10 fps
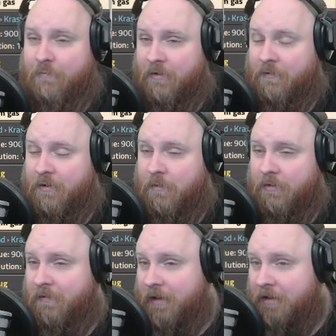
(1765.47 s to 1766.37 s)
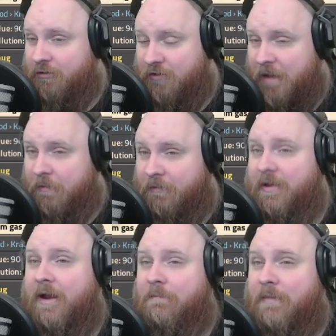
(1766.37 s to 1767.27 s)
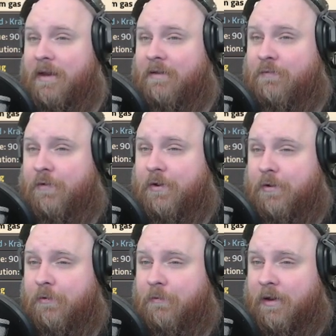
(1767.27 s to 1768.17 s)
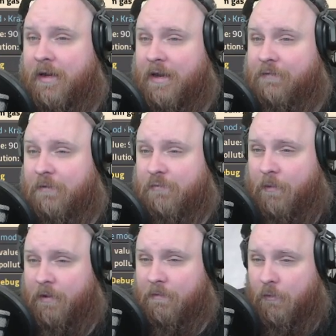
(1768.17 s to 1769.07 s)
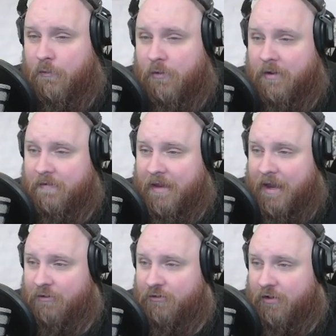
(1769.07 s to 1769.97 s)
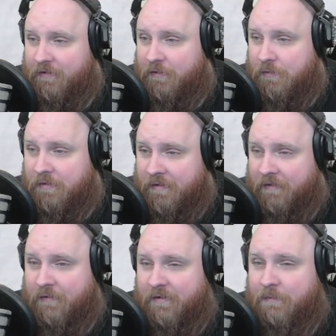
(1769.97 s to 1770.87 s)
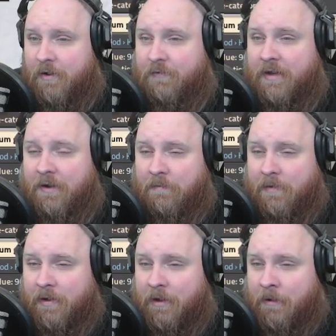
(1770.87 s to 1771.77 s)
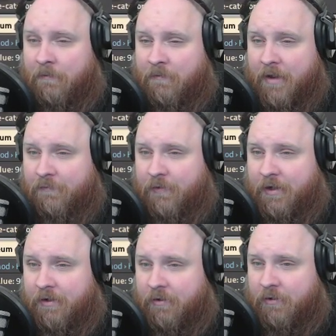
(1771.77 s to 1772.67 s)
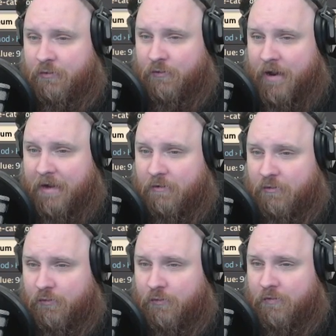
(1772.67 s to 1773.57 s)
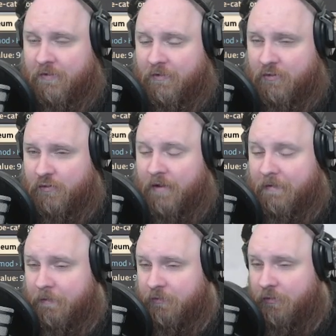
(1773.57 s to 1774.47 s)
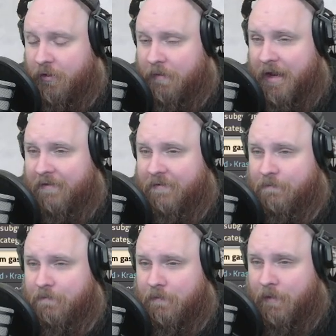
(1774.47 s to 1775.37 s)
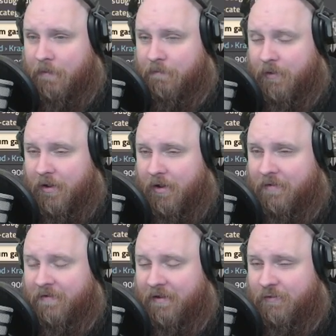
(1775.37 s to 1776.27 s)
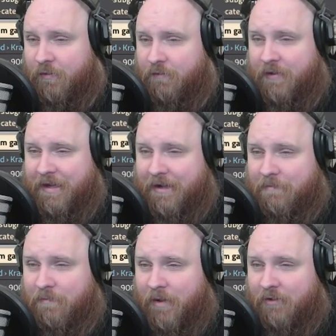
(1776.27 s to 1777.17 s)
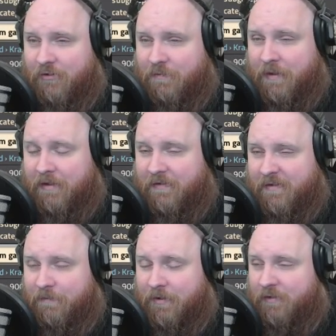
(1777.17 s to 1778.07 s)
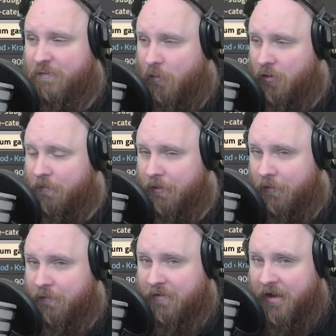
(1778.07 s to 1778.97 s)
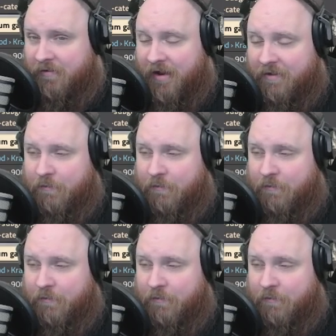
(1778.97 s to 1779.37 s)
productivity modules to each step over there, it will give you probably more than just doing this recipe over here, where we crack crude straight into petroleum gas. But this one over here might just be the simpler and smaller build, which has less